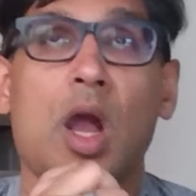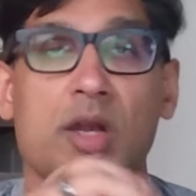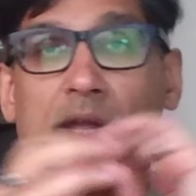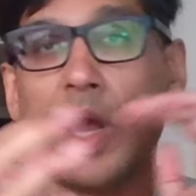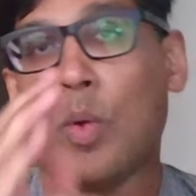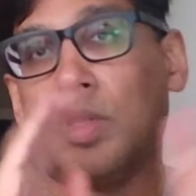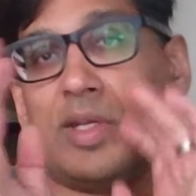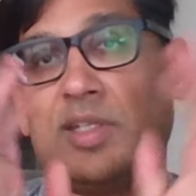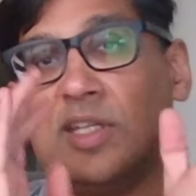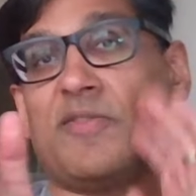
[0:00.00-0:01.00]
Now, one of
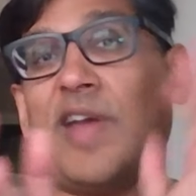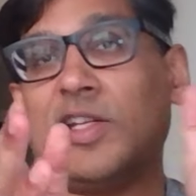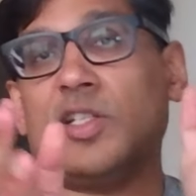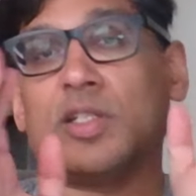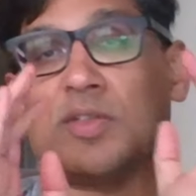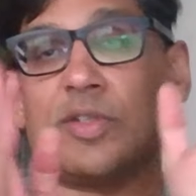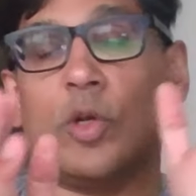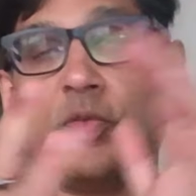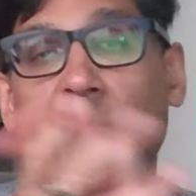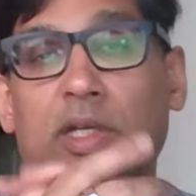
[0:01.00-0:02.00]
the disadvantages of
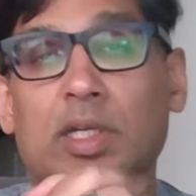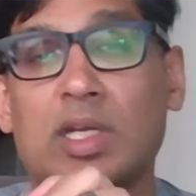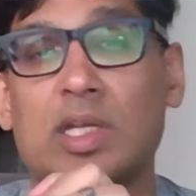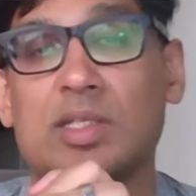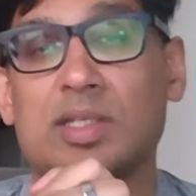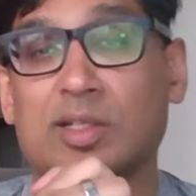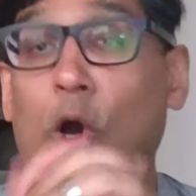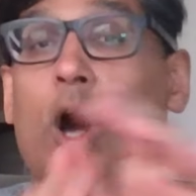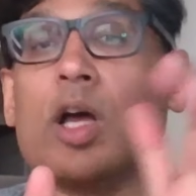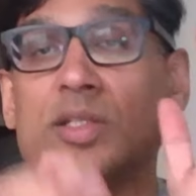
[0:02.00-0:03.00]
Snowflake is
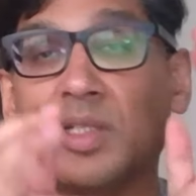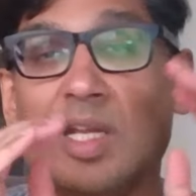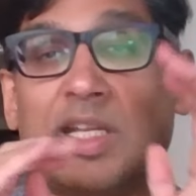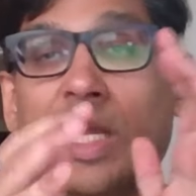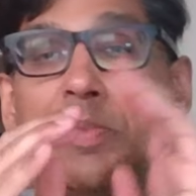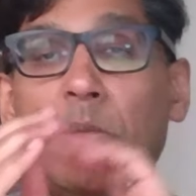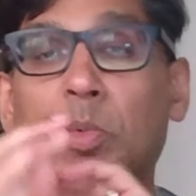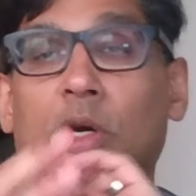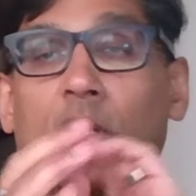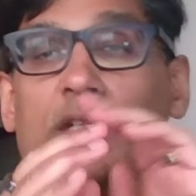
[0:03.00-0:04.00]
cost. It can be
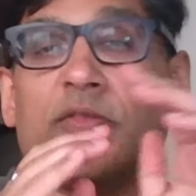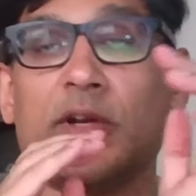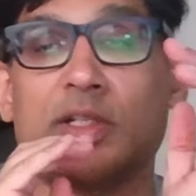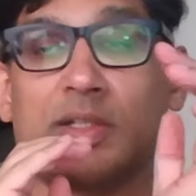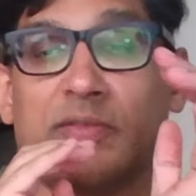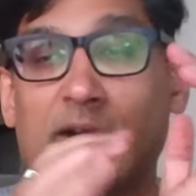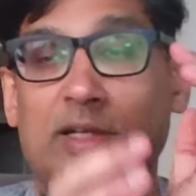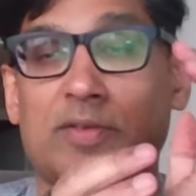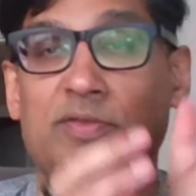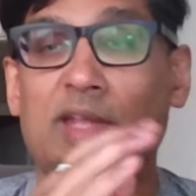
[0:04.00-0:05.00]
more cost
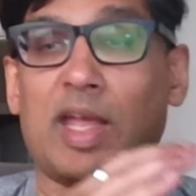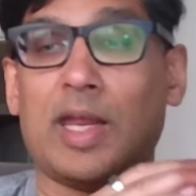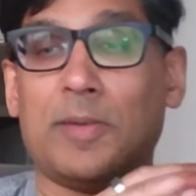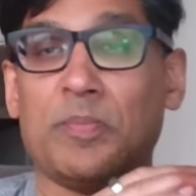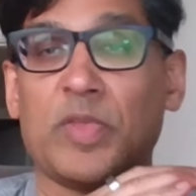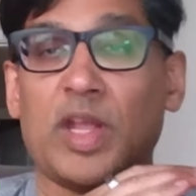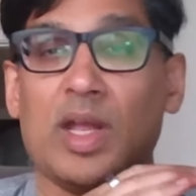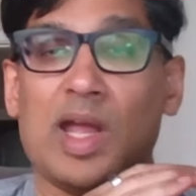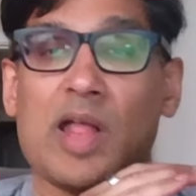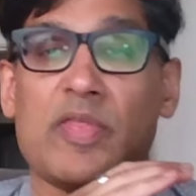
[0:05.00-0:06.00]
effective than
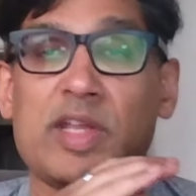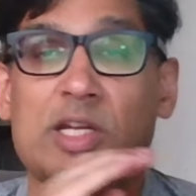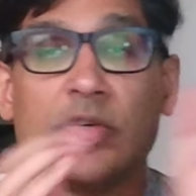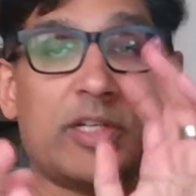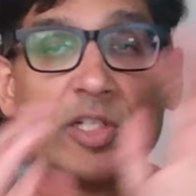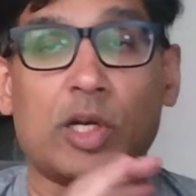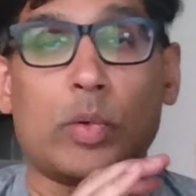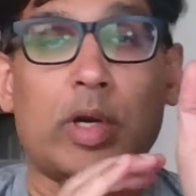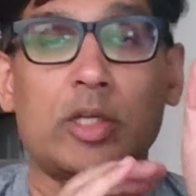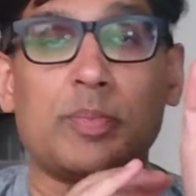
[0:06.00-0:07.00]
the traditional
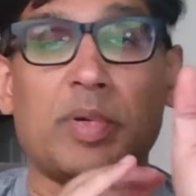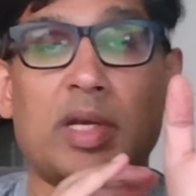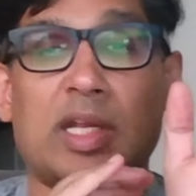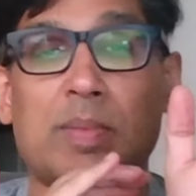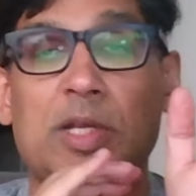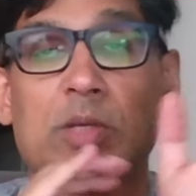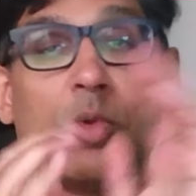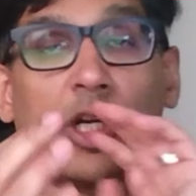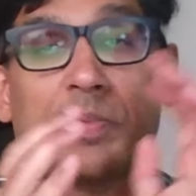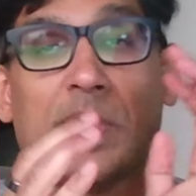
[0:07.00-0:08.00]
warehouse, but it can be
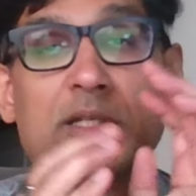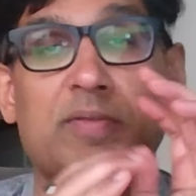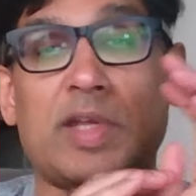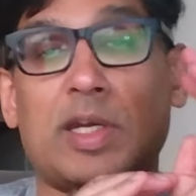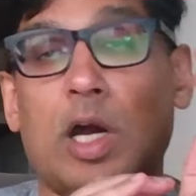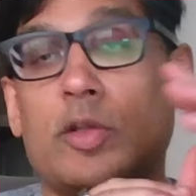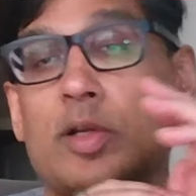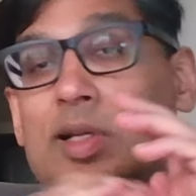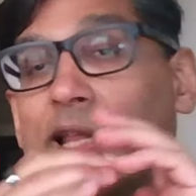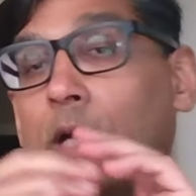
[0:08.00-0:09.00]
more expensive than
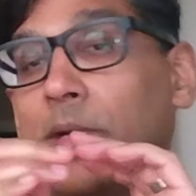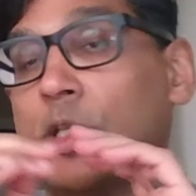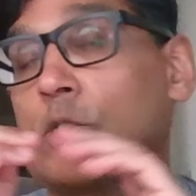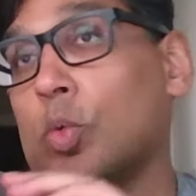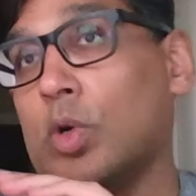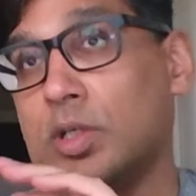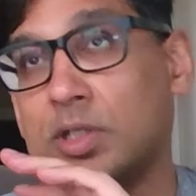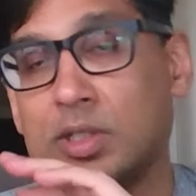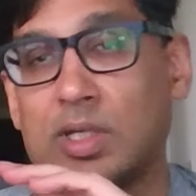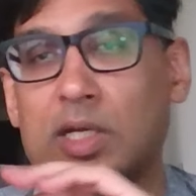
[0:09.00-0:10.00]
other cloud-based storage
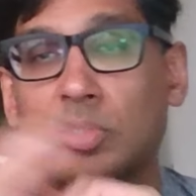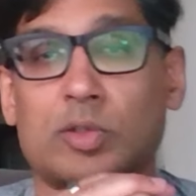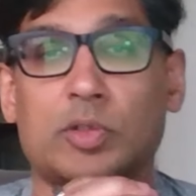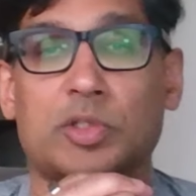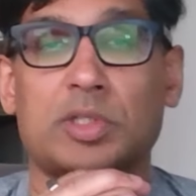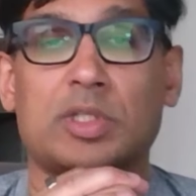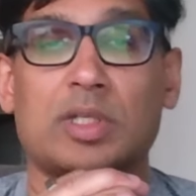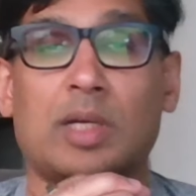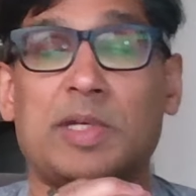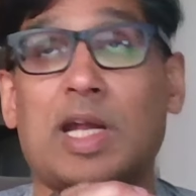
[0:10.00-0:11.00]
data solutions.
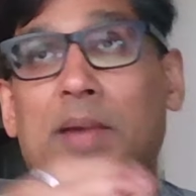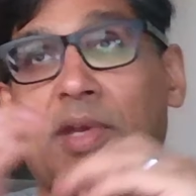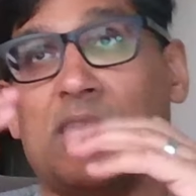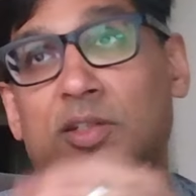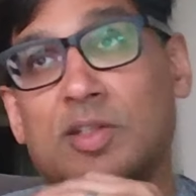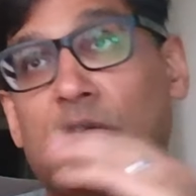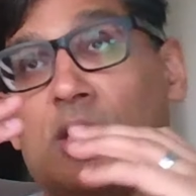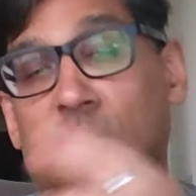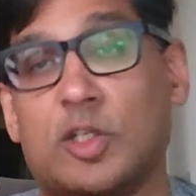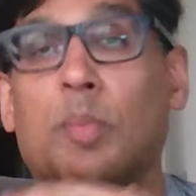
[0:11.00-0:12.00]
I mean, I mean, it,
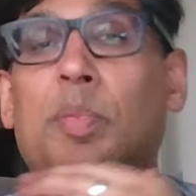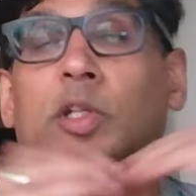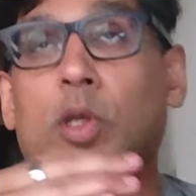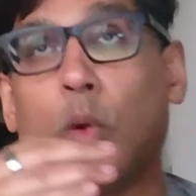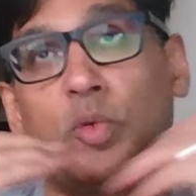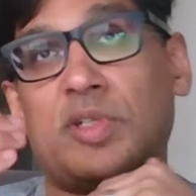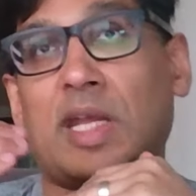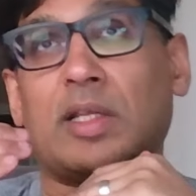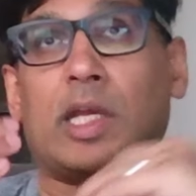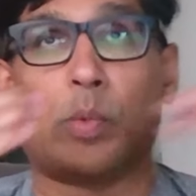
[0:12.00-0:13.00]
it's you're building your own
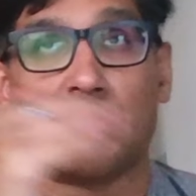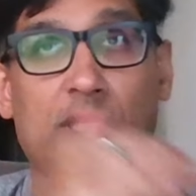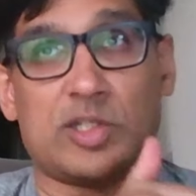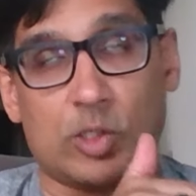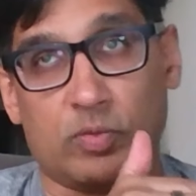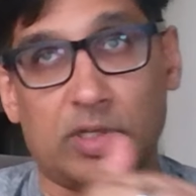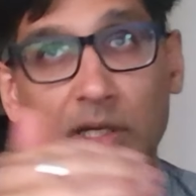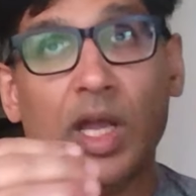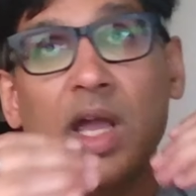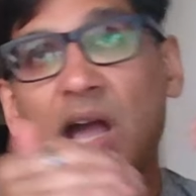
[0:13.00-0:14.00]
data lake within
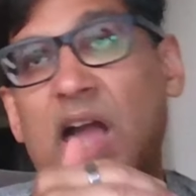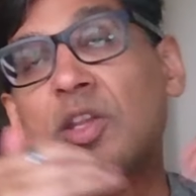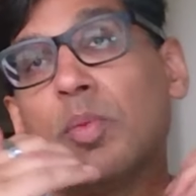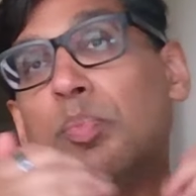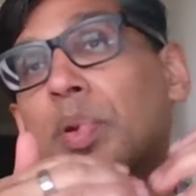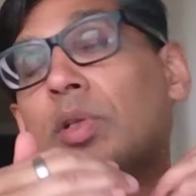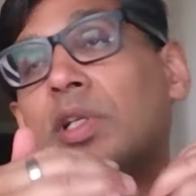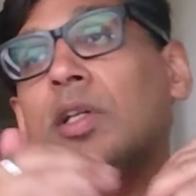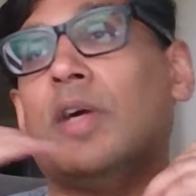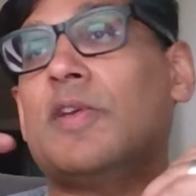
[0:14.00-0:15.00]
Snowflake, and you're
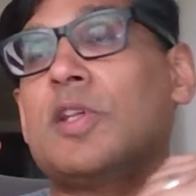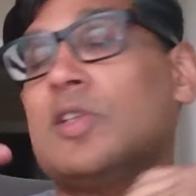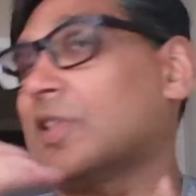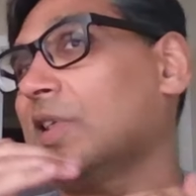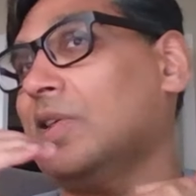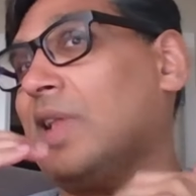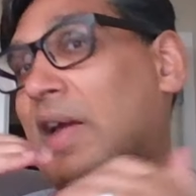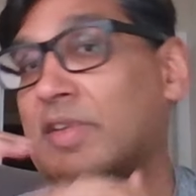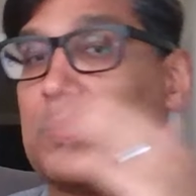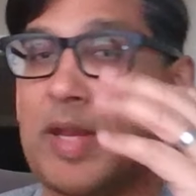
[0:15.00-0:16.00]
building it off, and you're still
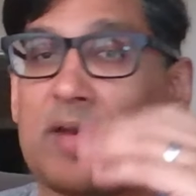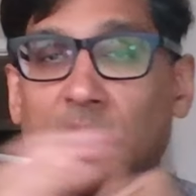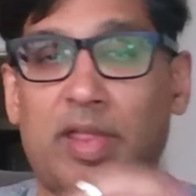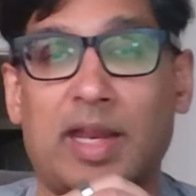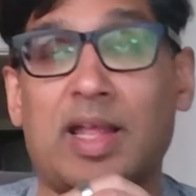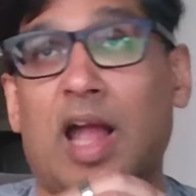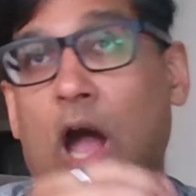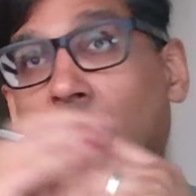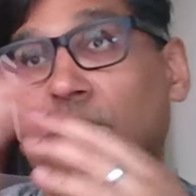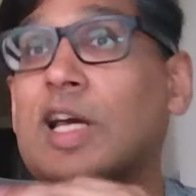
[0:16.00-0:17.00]
having to pay for that
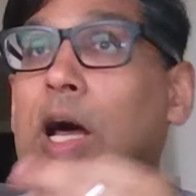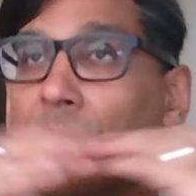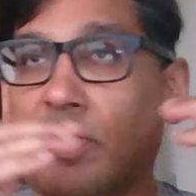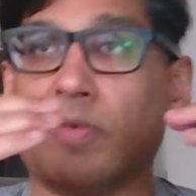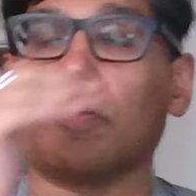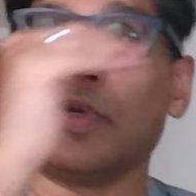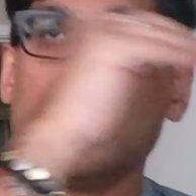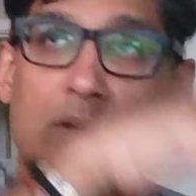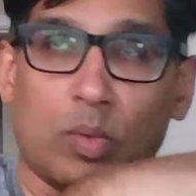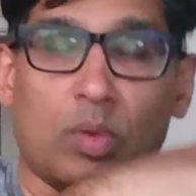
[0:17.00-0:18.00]
on top of,
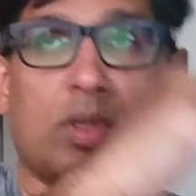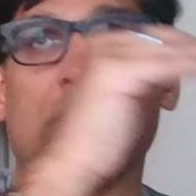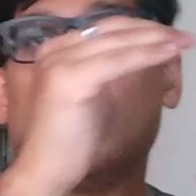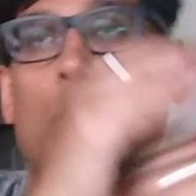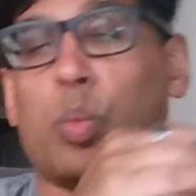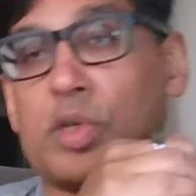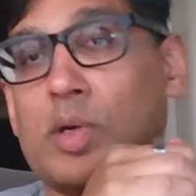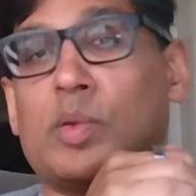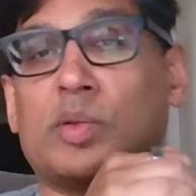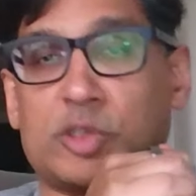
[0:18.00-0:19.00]
you know,
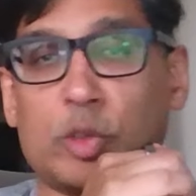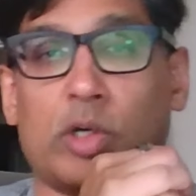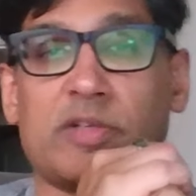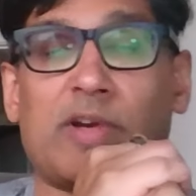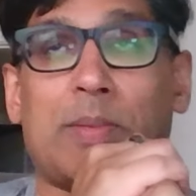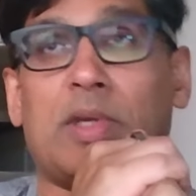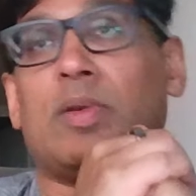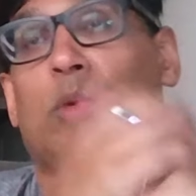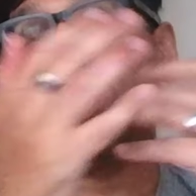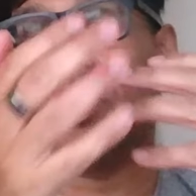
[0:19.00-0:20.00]
your storage environment
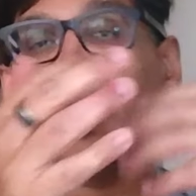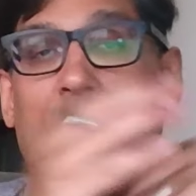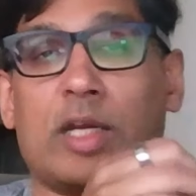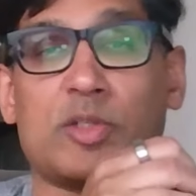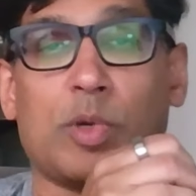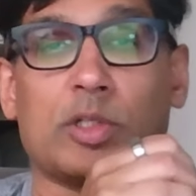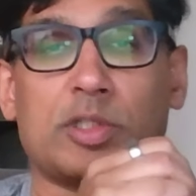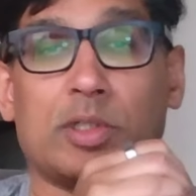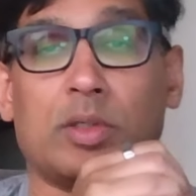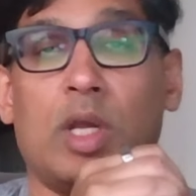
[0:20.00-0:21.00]
within the cloud as well
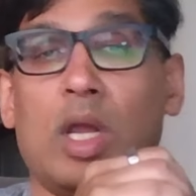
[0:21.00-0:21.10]
too.